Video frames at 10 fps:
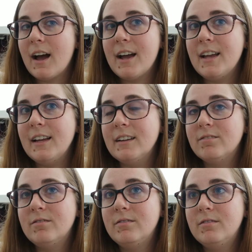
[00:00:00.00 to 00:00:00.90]
I
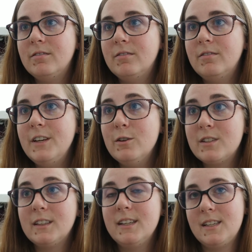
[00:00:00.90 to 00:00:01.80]

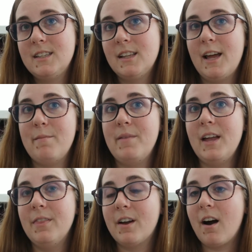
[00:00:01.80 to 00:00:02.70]
used to listen to them
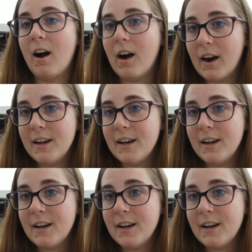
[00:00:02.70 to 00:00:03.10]
in the car.